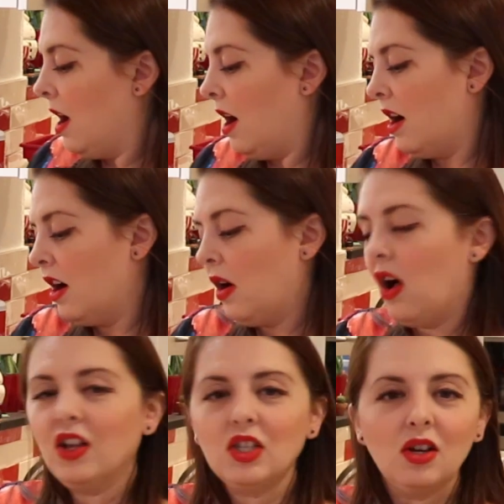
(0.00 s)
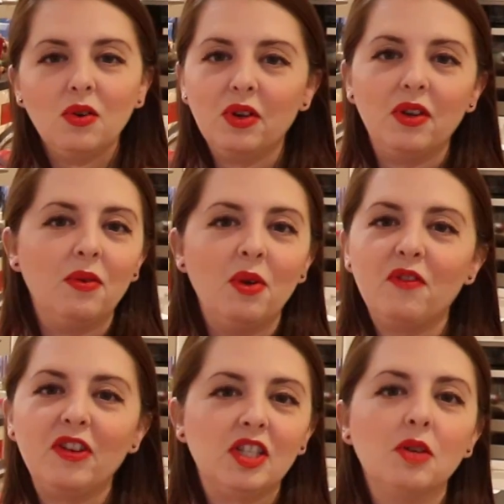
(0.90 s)
Also,
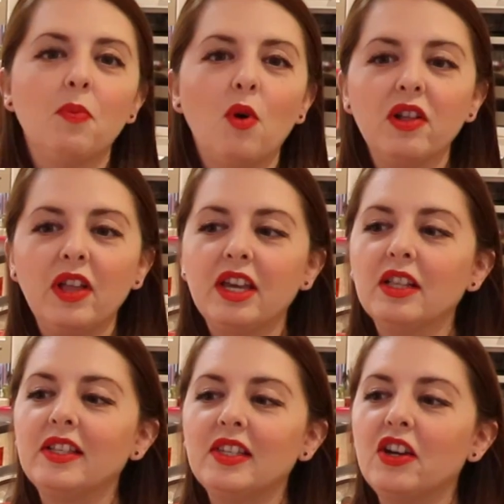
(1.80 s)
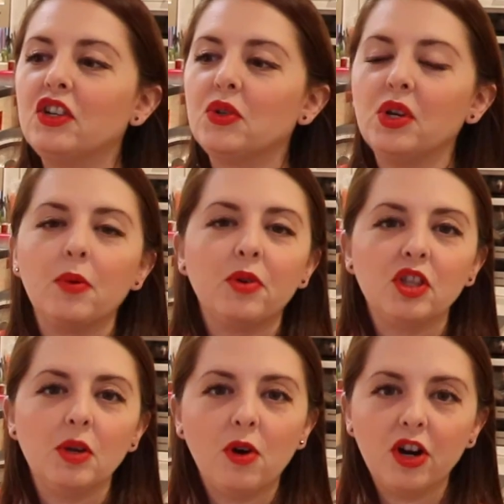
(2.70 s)
if it's a boy, like let's say you're doing a
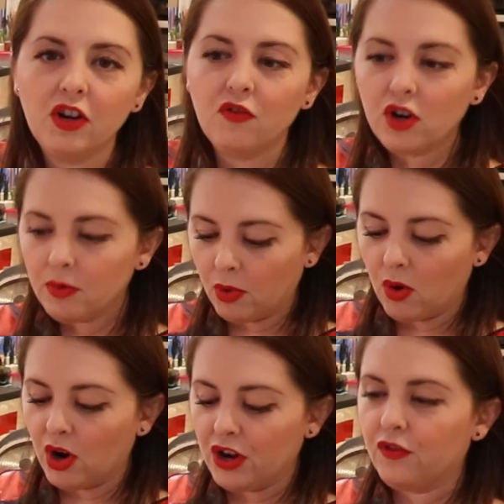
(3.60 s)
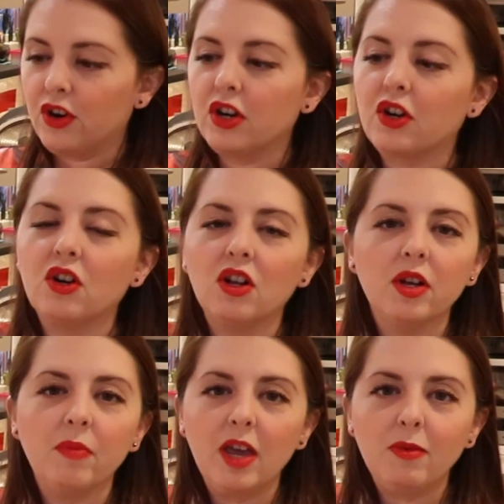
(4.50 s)
birthday party for a boy, for a girl,
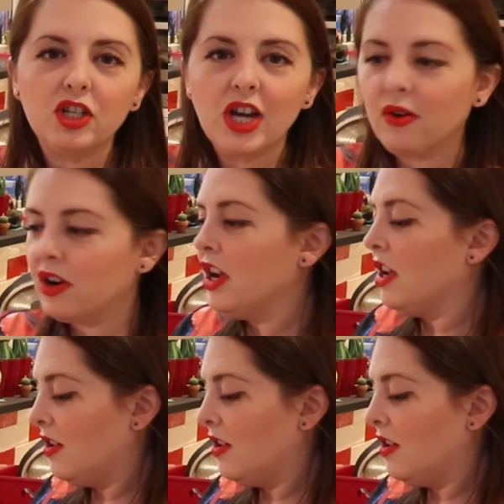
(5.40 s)
a baby shower,